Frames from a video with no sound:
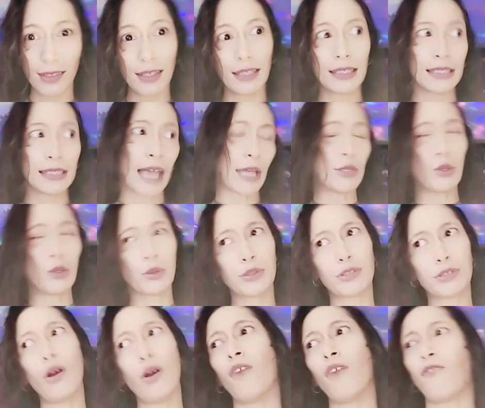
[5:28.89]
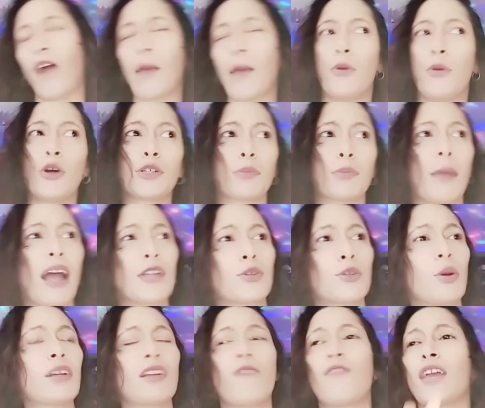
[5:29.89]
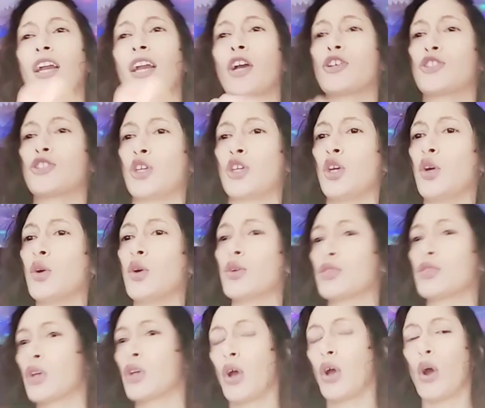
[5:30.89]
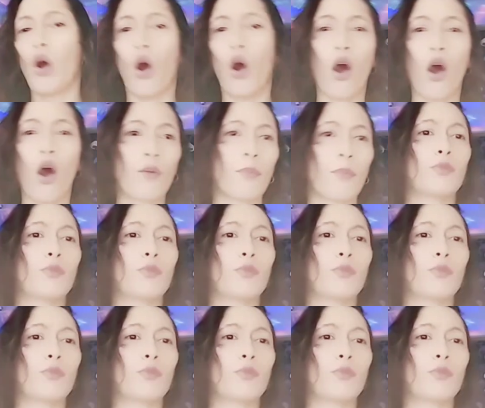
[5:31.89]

I don't know if I put my Twitter fingers to use or,